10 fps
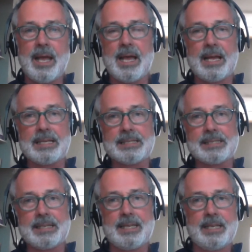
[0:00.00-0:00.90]
And
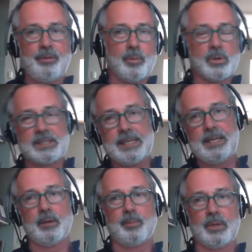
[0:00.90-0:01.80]
if a more
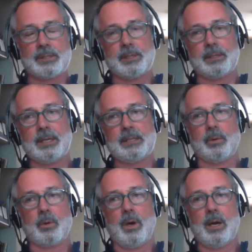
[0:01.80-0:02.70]
senior person is
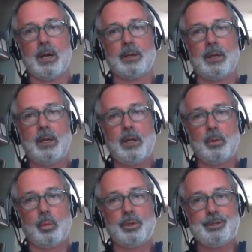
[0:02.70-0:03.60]
required,
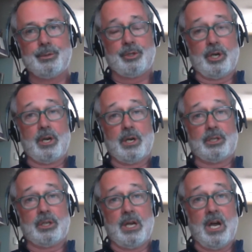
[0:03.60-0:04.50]
would you
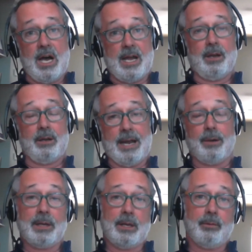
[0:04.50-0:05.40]
charge a higher
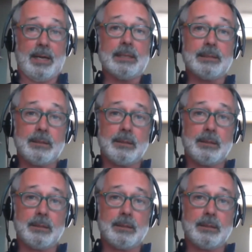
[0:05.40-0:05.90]
hourly rate?